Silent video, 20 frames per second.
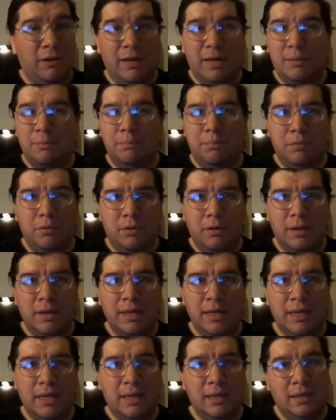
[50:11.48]
Fall Out
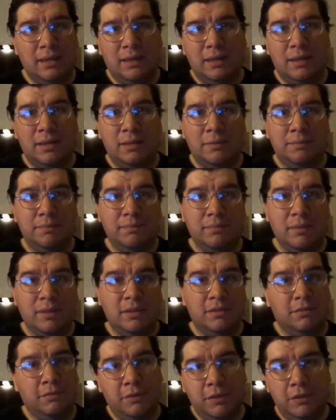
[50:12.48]
Boy um,
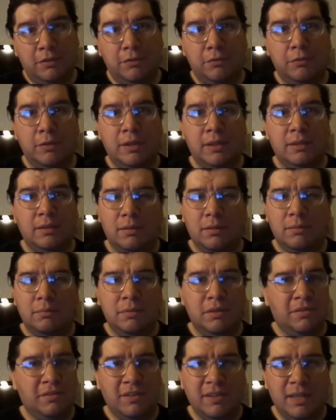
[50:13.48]
that's featuring
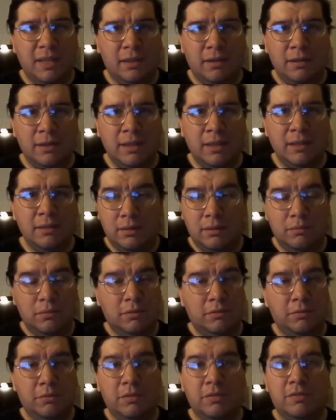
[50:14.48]
Missy Elliott
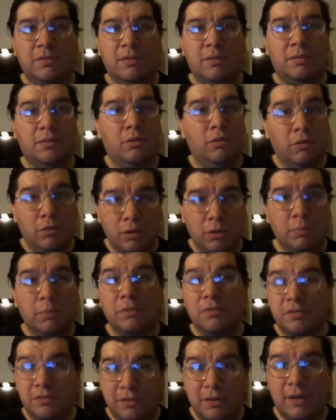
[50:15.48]
which was a
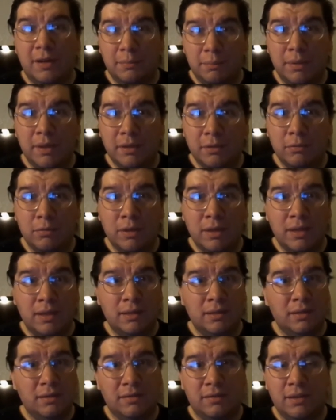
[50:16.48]
horrible song, by the
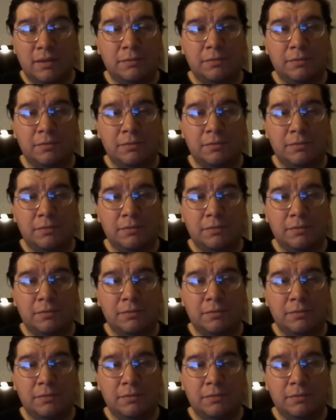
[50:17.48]
way.